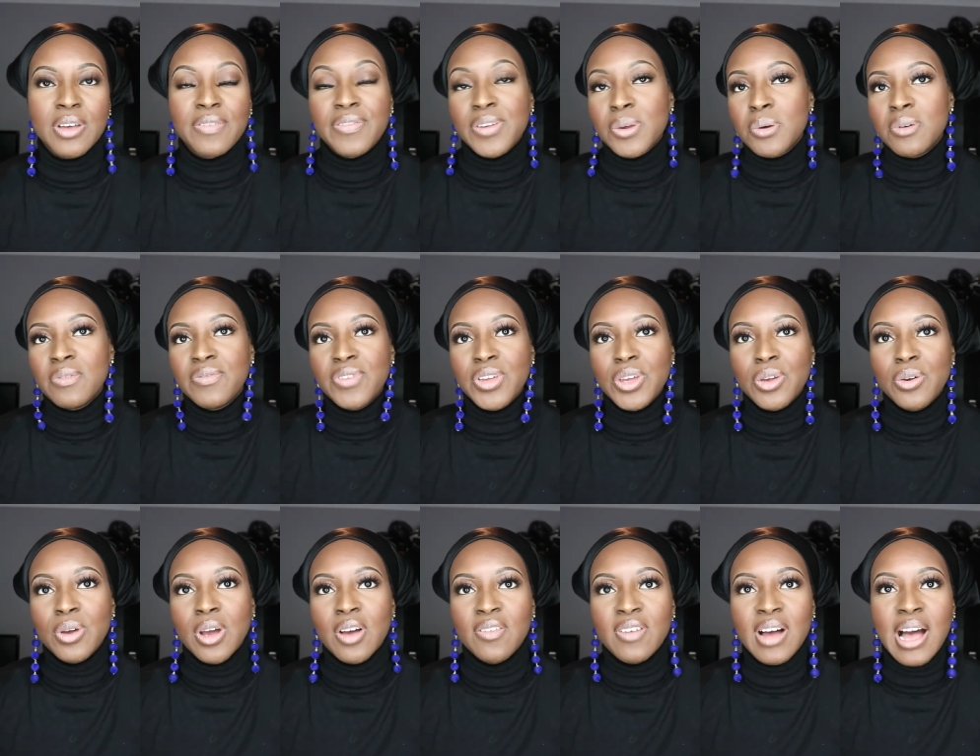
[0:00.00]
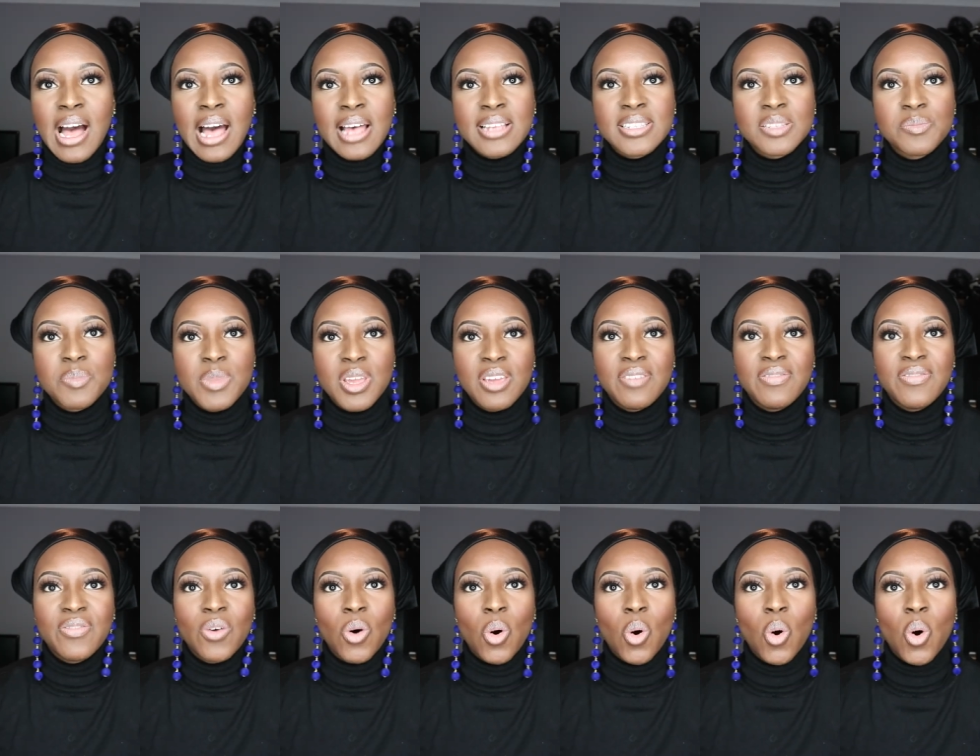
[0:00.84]
a few of you have asked me
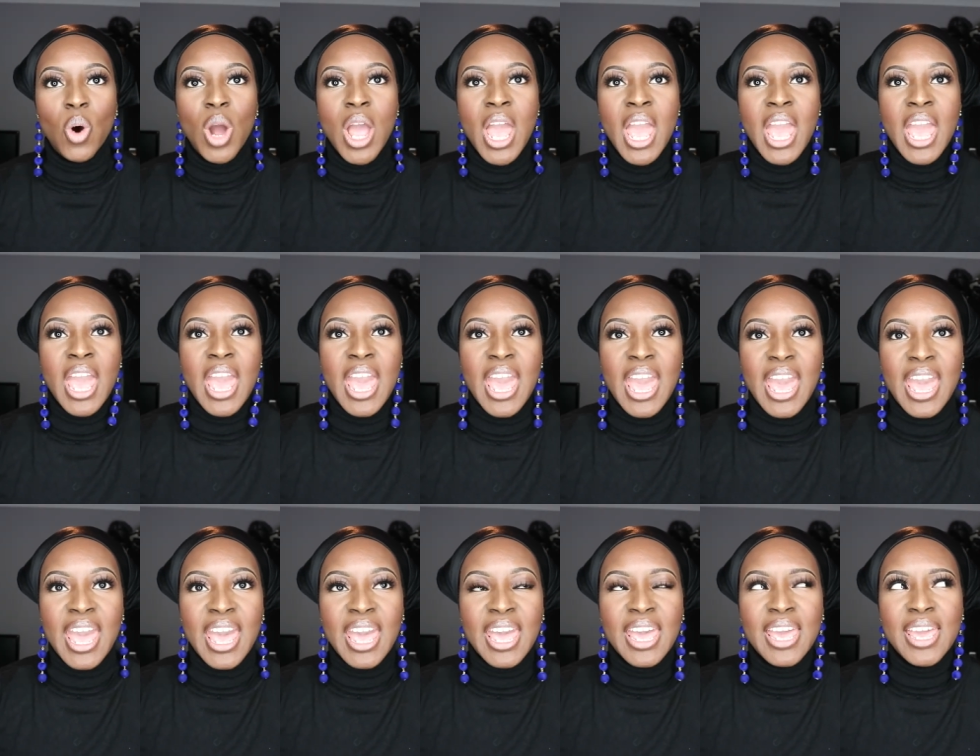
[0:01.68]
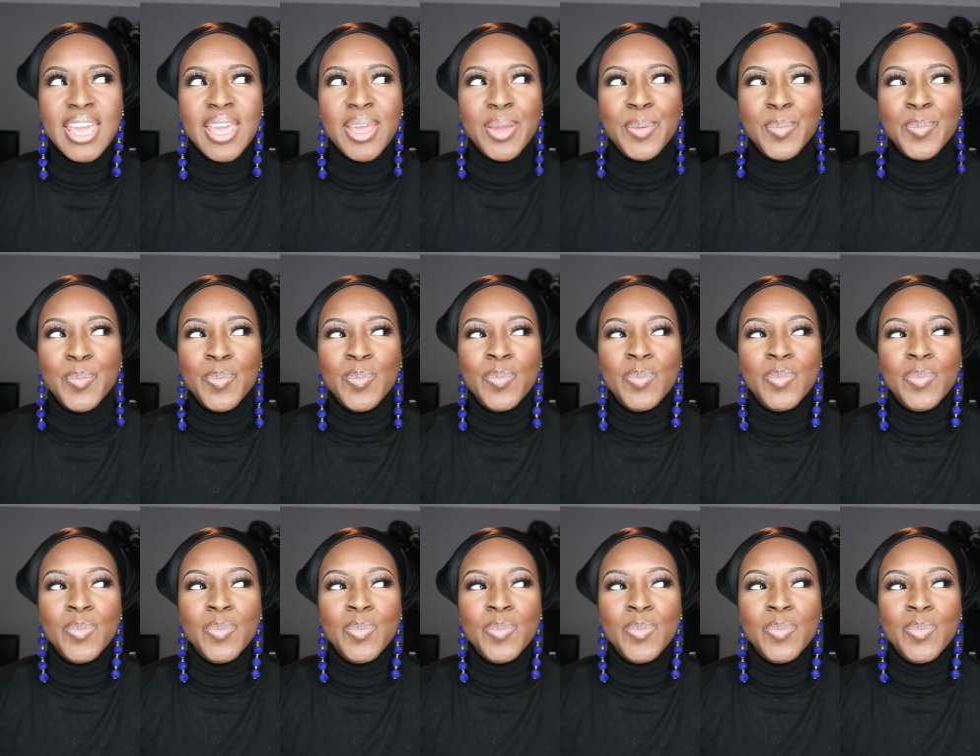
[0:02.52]
for a